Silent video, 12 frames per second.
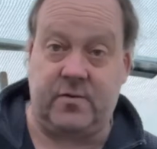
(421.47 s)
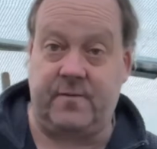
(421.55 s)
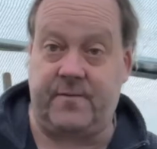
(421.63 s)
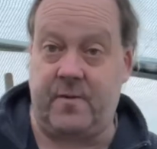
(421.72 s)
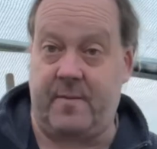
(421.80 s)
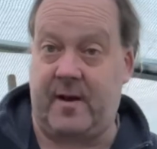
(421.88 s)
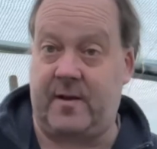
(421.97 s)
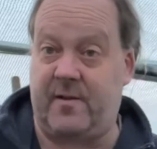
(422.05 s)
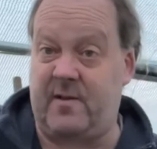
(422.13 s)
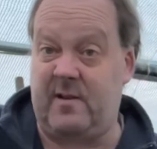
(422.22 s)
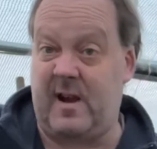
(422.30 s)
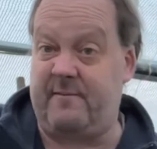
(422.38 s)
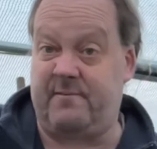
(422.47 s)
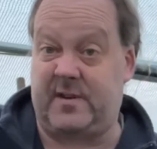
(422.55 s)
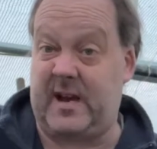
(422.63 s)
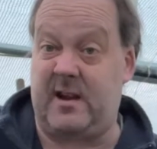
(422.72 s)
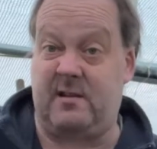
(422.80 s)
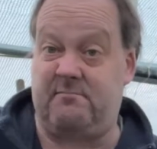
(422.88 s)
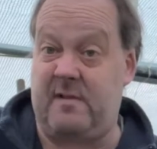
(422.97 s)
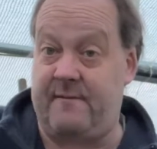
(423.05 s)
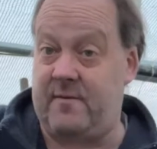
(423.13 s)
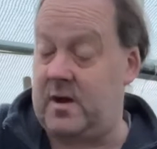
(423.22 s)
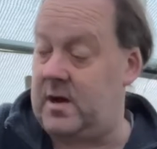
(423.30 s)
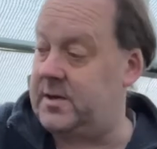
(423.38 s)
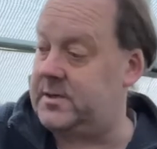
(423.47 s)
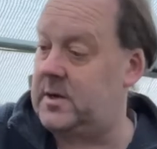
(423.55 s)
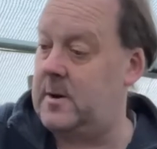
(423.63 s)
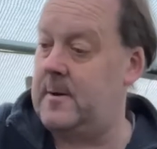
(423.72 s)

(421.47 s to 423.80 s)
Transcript: done for about 10-11 years.